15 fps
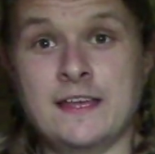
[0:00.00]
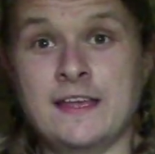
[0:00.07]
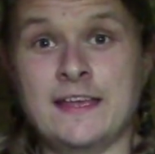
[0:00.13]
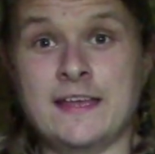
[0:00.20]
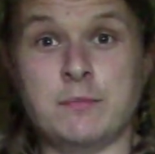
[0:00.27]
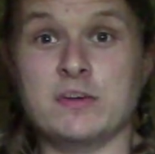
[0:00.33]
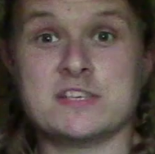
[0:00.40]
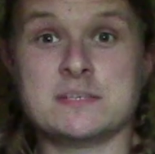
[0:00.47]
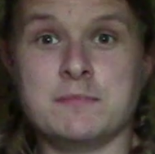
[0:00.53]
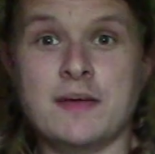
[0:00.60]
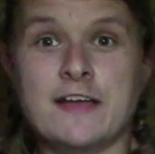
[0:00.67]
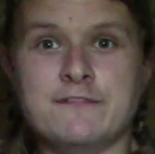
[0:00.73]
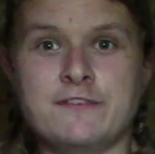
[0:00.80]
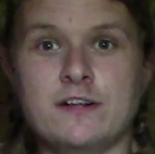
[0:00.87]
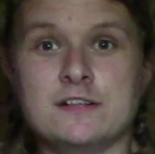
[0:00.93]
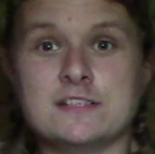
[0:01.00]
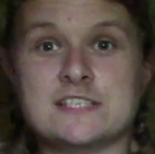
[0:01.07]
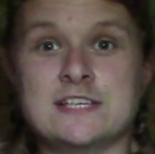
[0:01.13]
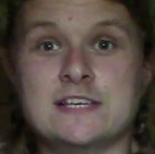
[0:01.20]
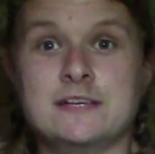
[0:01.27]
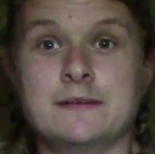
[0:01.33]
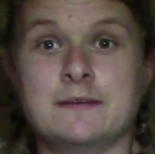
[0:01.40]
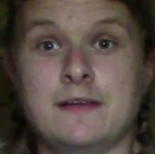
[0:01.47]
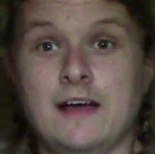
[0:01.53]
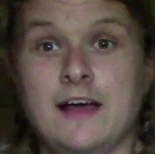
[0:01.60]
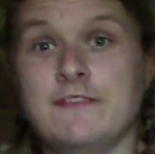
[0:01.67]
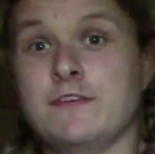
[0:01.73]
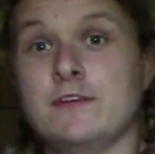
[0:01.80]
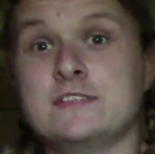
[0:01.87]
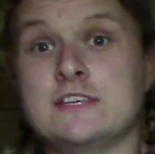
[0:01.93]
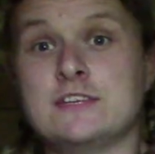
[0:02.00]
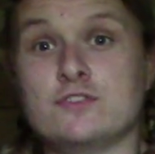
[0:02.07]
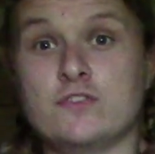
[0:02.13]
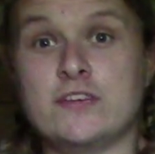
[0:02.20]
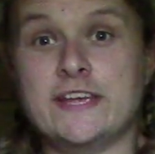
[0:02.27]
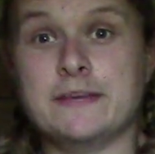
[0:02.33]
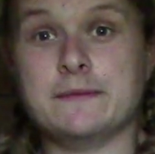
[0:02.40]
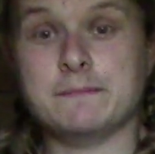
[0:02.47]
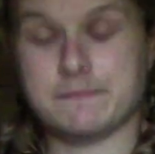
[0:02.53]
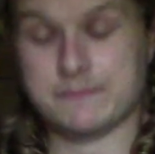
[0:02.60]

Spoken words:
It wasn't my fault. I voted Green.